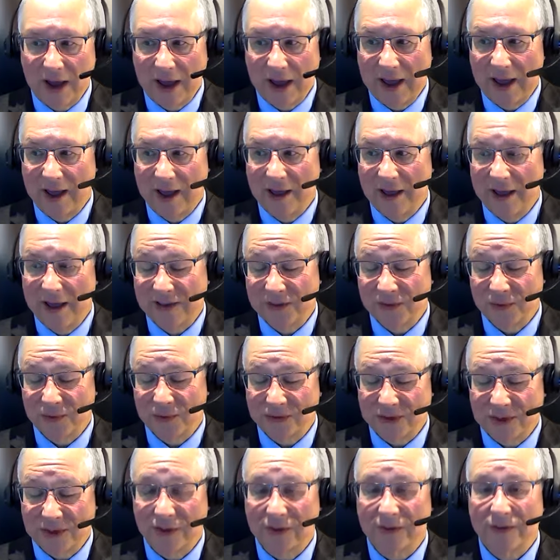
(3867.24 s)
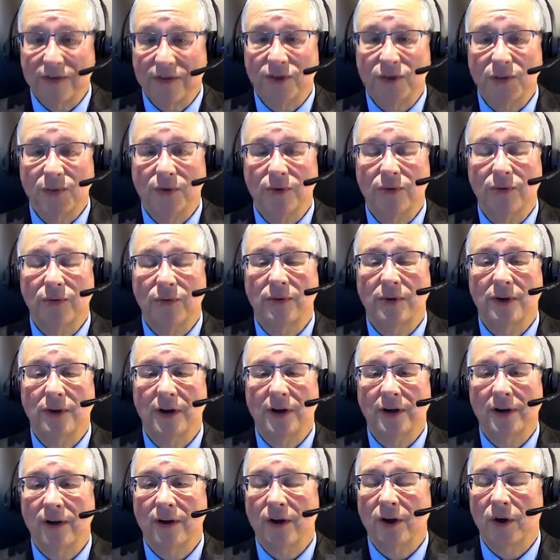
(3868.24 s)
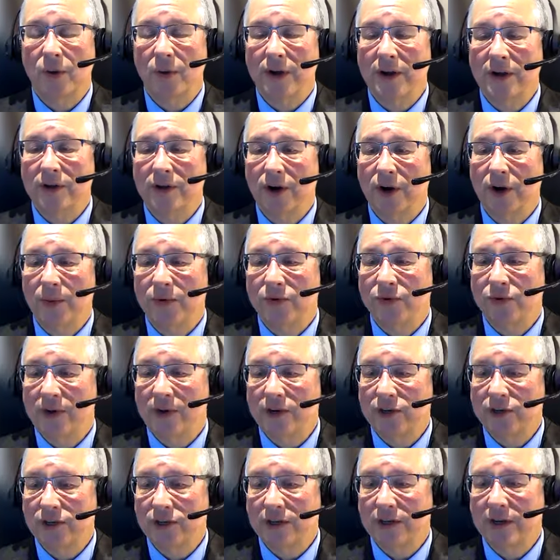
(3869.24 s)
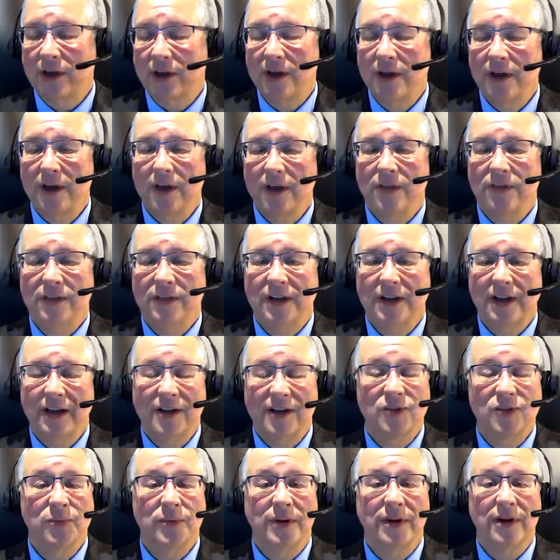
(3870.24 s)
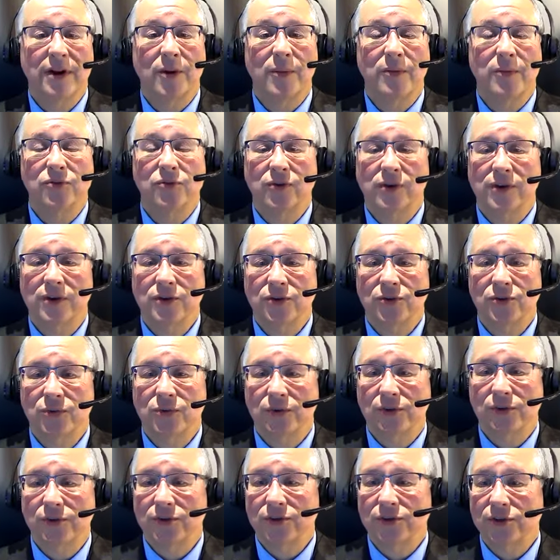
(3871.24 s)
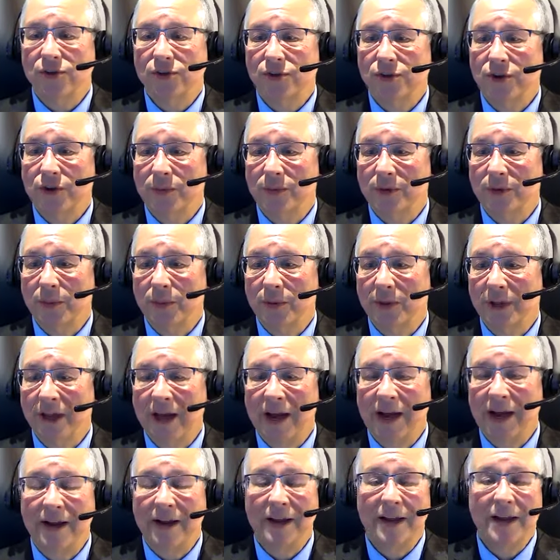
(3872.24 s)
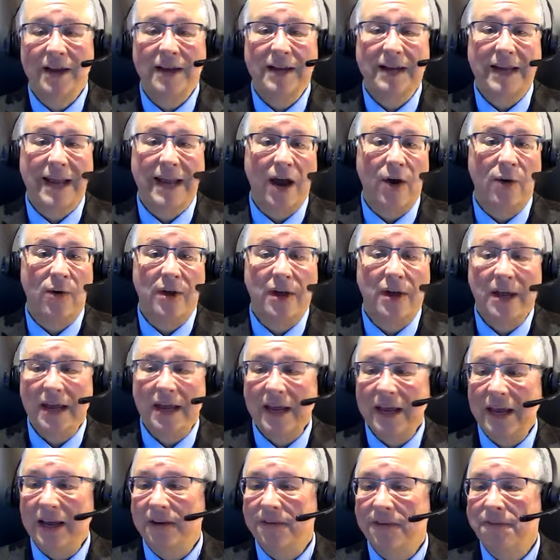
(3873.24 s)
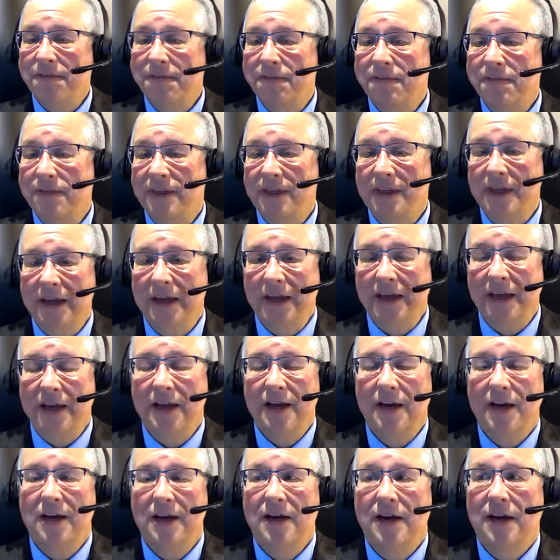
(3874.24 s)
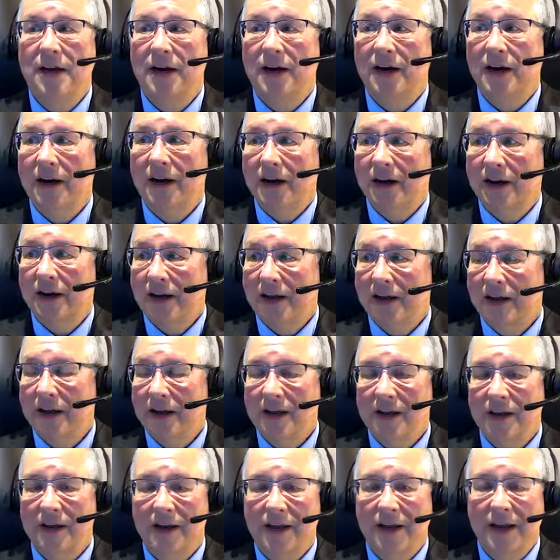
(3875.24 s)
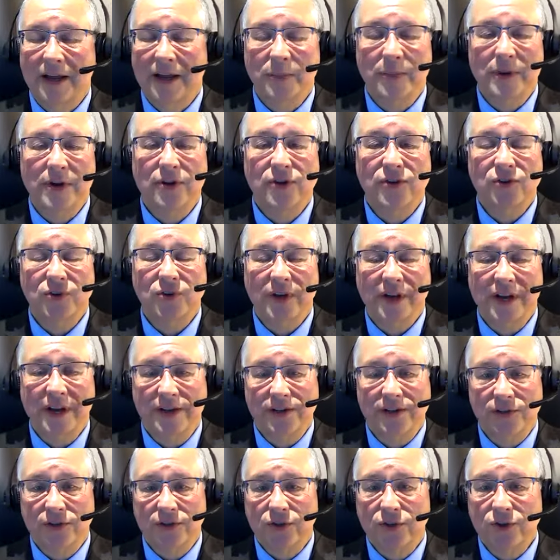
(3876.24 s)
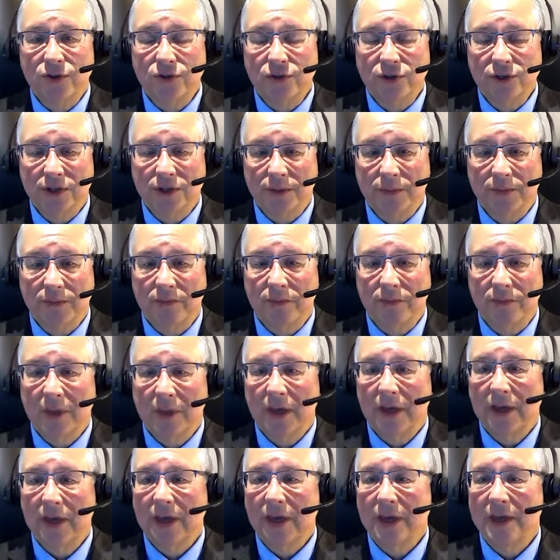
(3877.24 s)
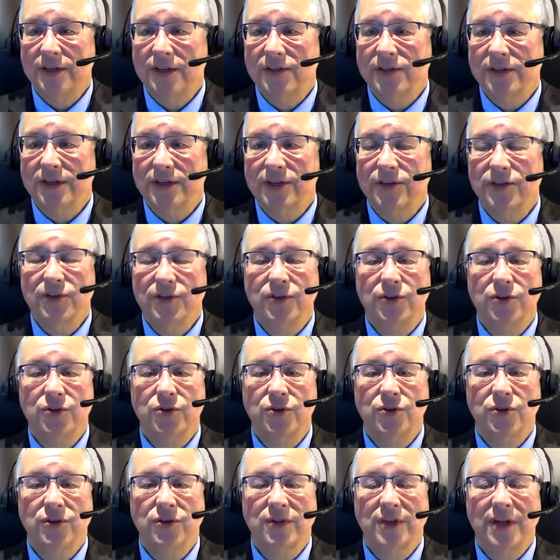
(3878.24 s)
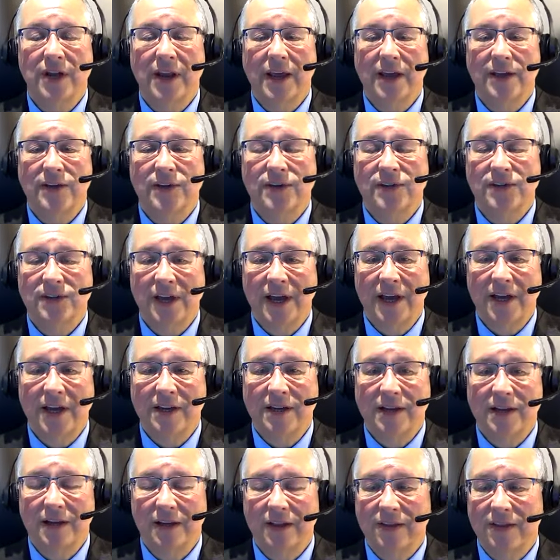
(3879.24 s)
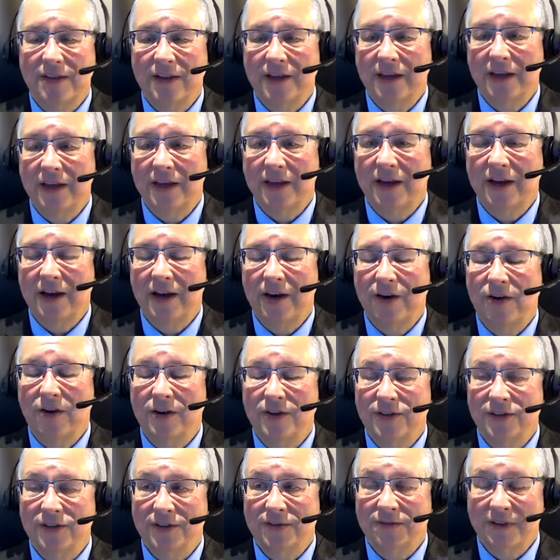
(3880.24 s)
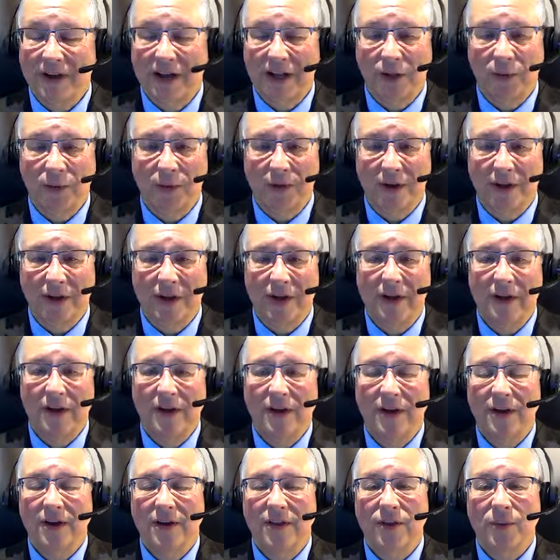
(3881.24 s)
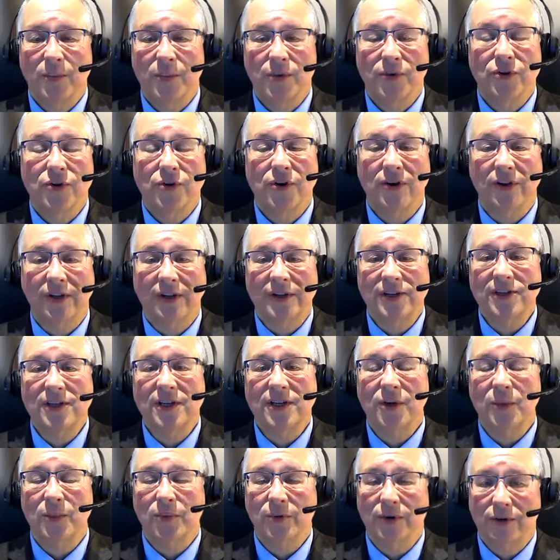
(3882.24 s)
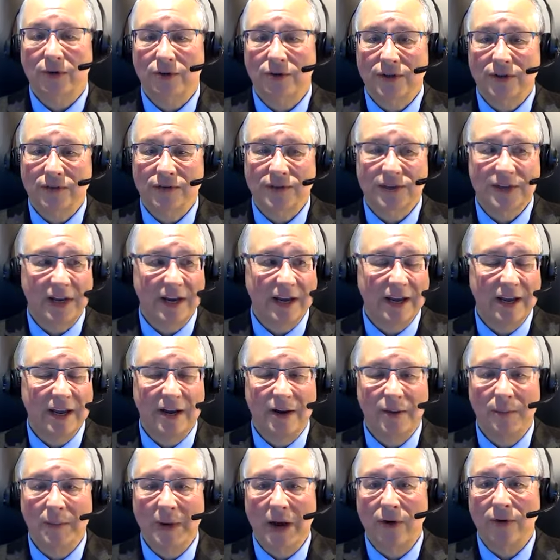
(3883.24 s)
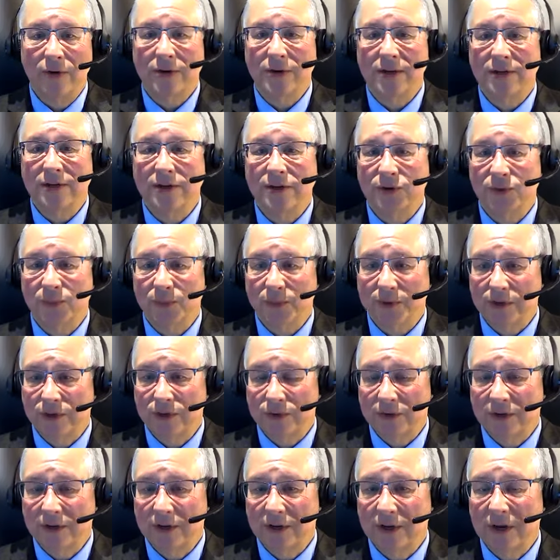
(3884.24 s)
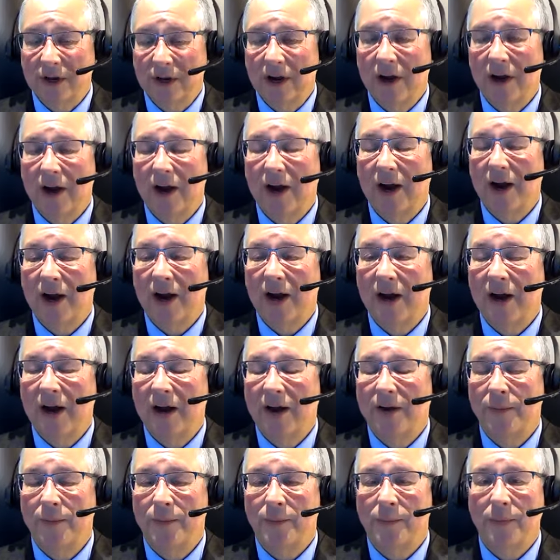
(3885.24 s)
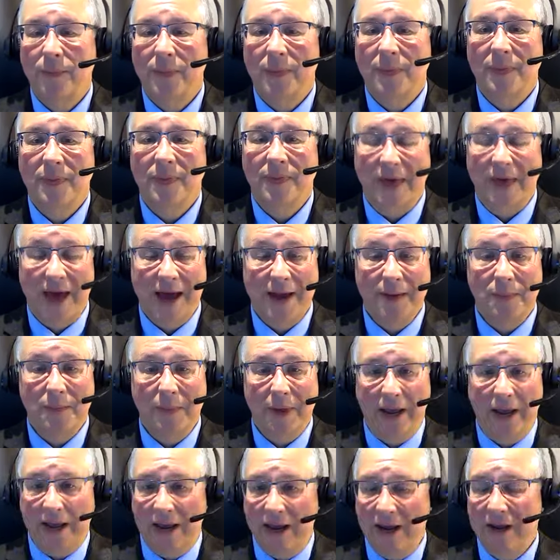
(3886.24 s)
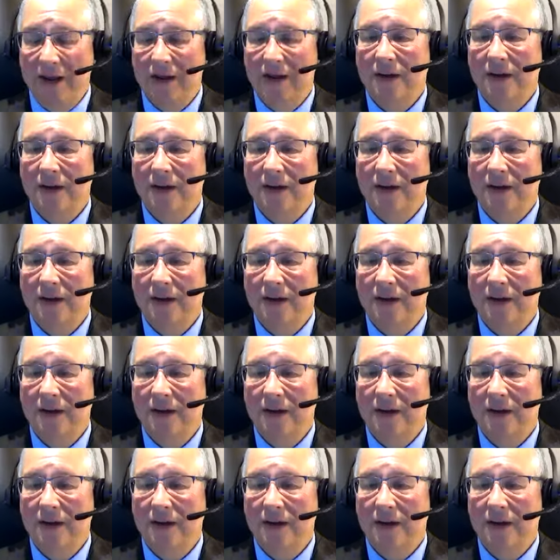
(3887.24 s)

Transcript: as a result of the dispute going to arbitration, that expedited arbitration rules could be applied. Now, if the administering institution is an institution that has set the or is following the paternalistic approach of setting an amount in dispute, that may,